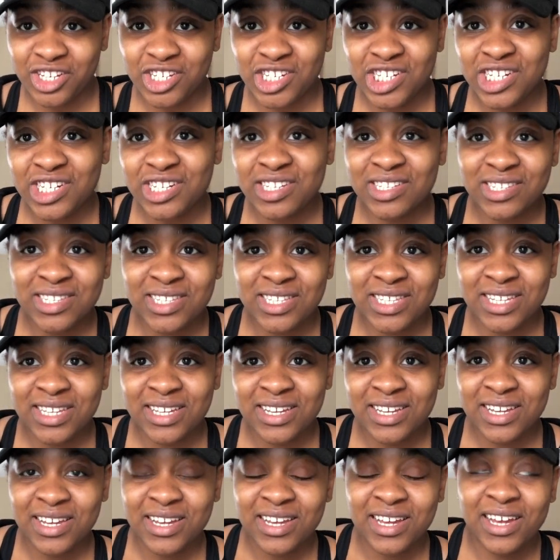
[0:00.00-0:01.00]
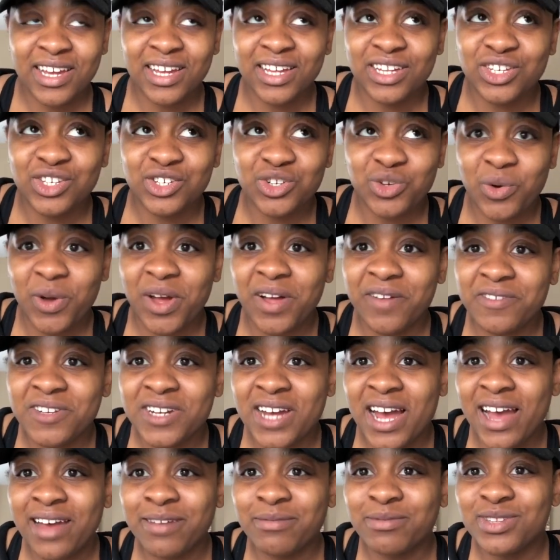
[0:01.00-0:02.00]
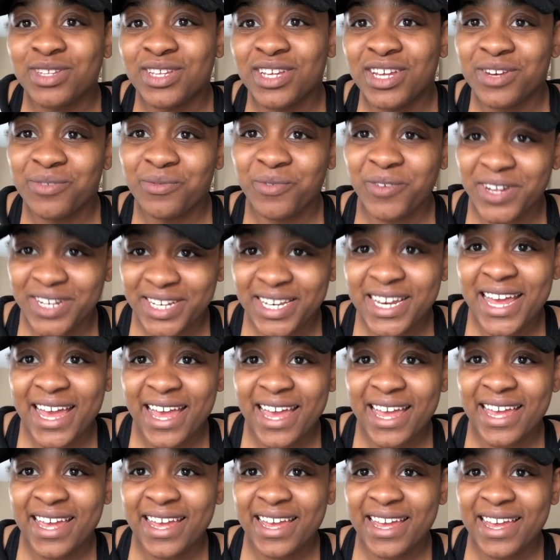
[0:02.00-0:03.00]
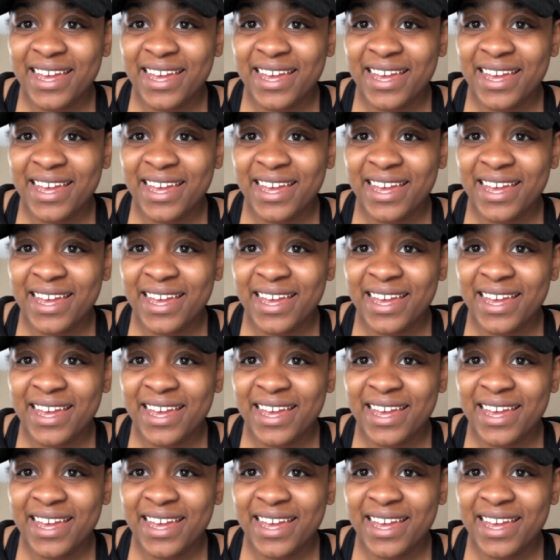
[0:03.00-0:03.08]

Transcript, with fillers: Cheese twelve times in one day.